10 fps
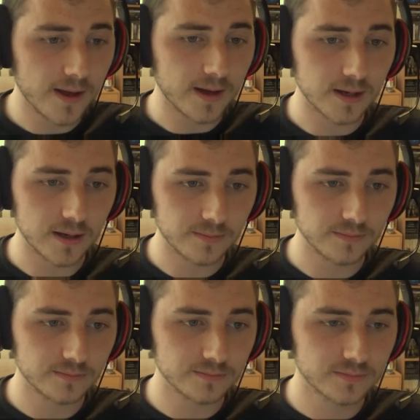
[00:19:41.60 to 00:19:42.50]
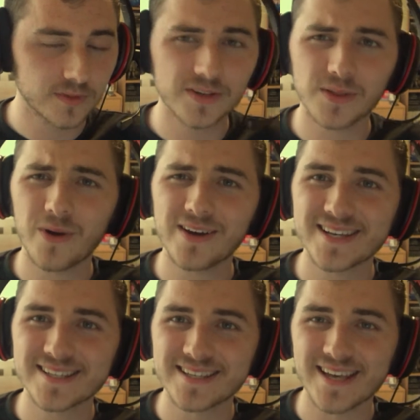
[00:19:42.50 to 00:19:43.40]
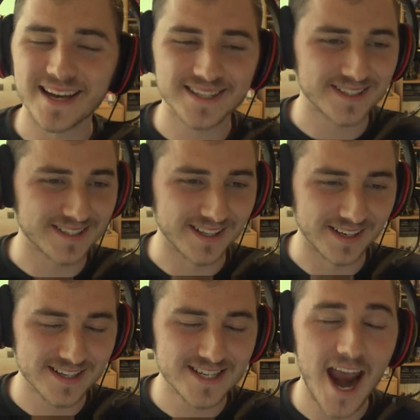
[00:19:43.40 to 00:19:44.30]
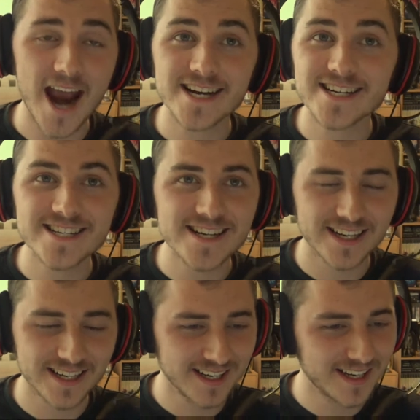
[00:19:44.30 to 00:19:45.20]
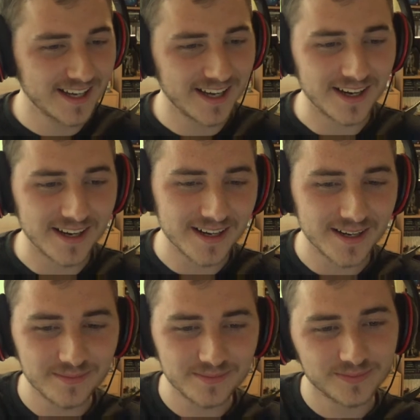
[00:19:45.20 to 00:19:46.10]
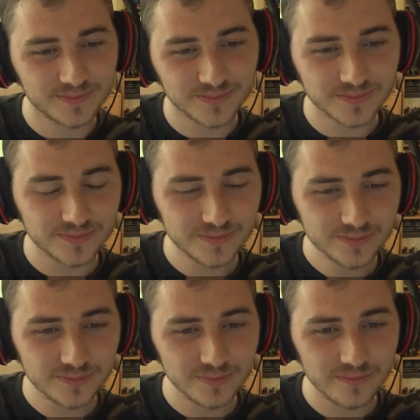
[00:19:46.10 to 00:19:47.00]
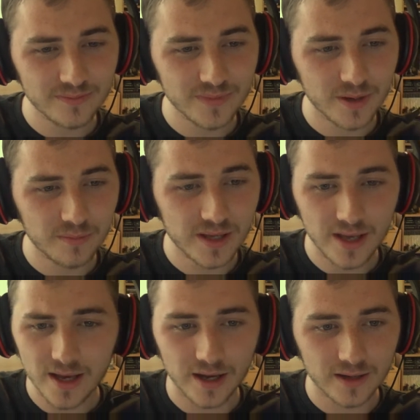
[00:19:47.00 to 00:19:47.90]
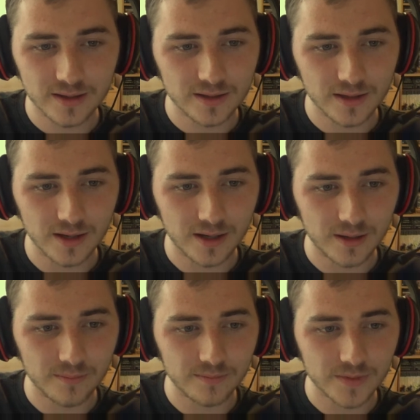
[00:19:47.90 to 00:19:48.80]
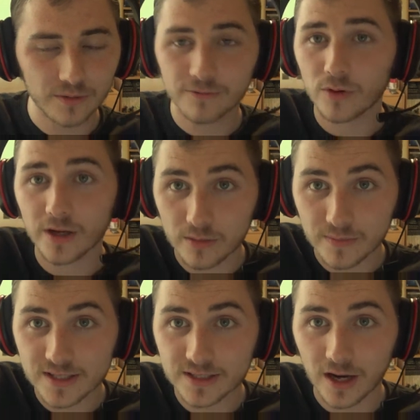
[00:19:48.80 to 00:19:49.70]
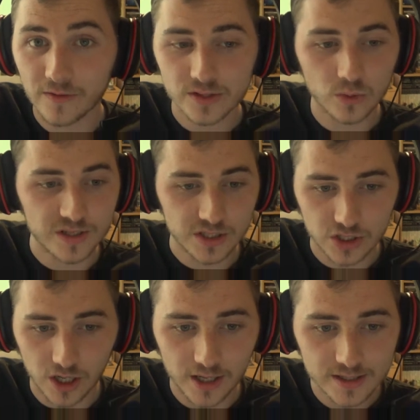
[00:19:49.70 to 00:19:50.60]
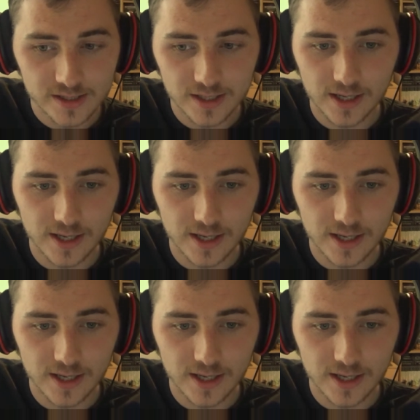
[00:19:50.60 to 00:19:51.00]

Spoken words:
The way I said text just then, text. But yeah, don't feel like you missed out, there's always a chance.